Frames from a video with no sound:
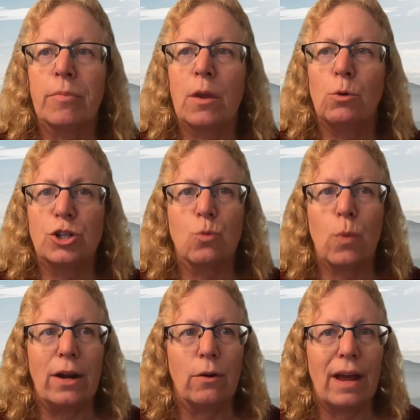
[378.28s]
which is
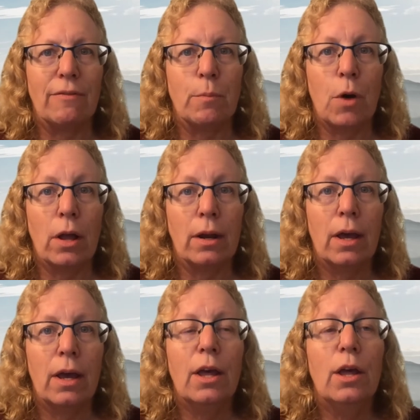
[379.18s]
why I don't have them on.
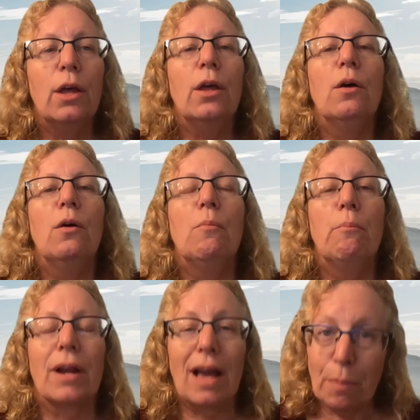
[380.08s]

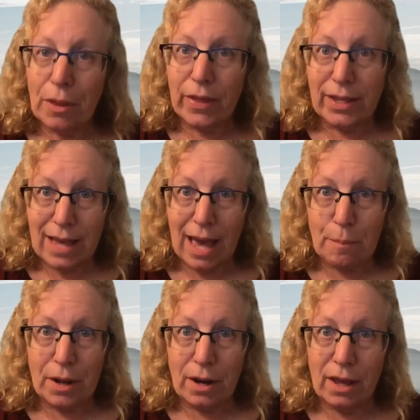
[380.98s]
But a couple of things
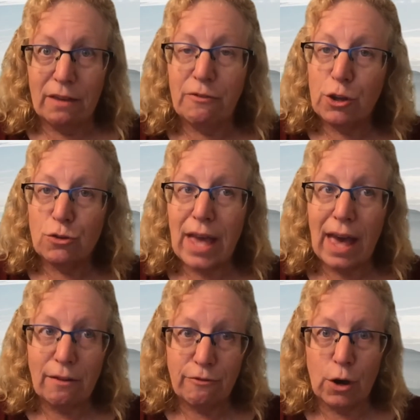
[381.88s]
happen. If you use
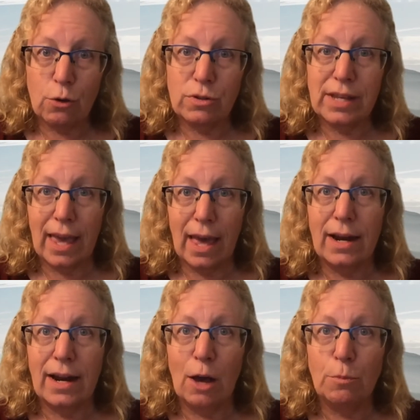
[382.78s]
headphones, again,
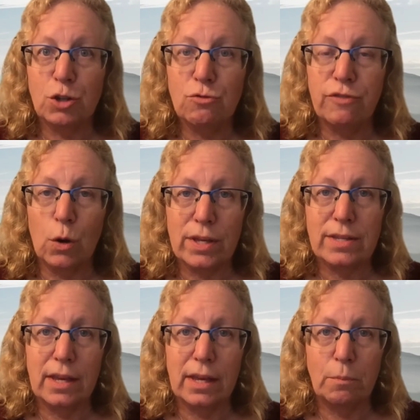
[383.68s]
it helps you
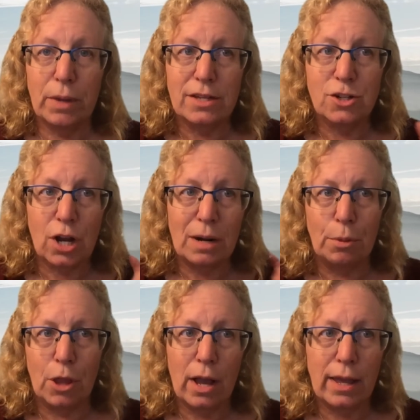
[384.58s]
focus in because you're kind of
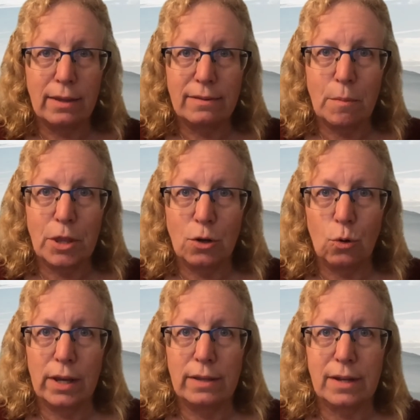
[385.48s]
blocking some of the
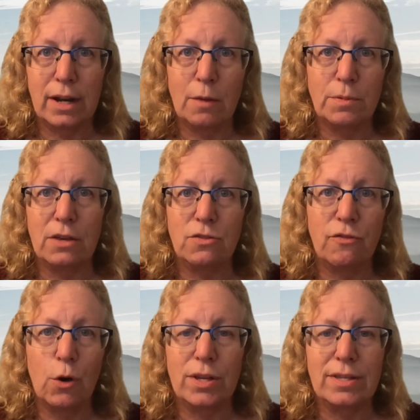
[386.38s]
noise. It helps us
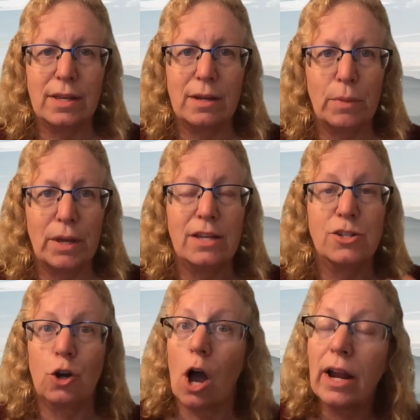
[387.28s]
focus in because
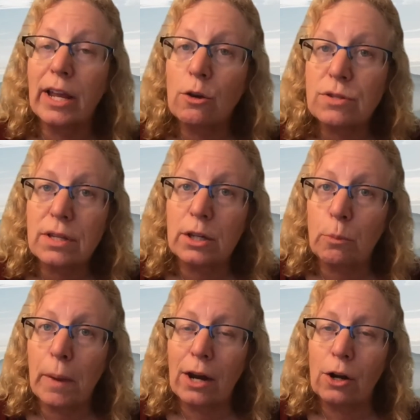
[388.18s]
your audio is a little
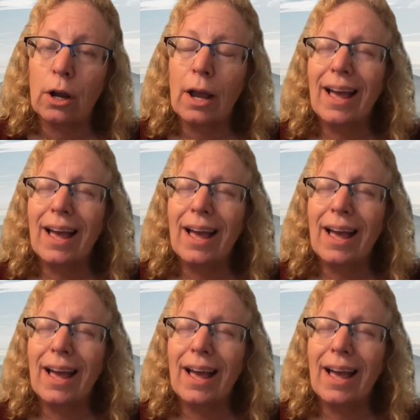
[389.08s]
better.